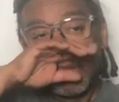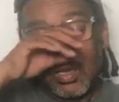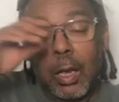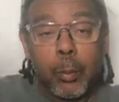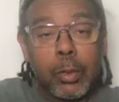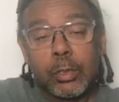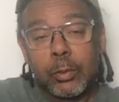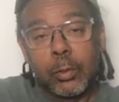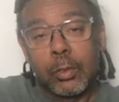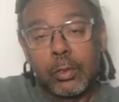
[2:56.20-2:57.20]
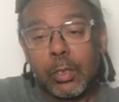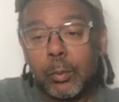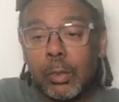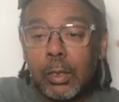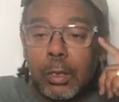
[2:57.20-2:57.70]
how much she was gonna tip
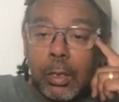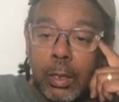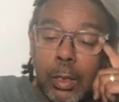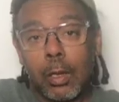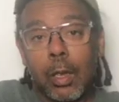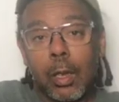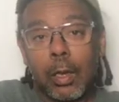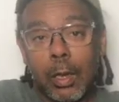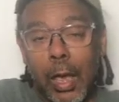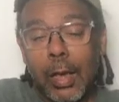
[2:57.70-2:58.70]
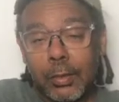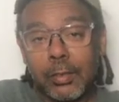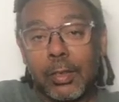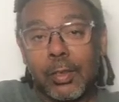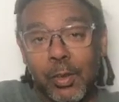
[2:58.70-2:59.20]
me. I
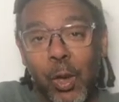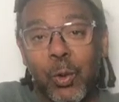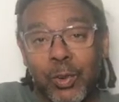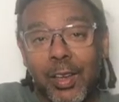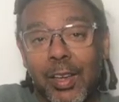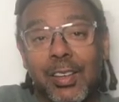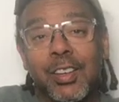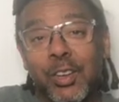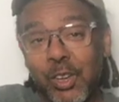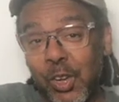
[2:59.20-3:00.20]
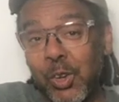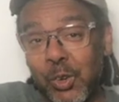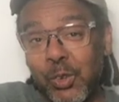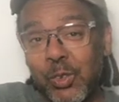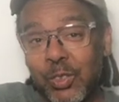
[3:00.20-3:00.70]
said, okay, cool.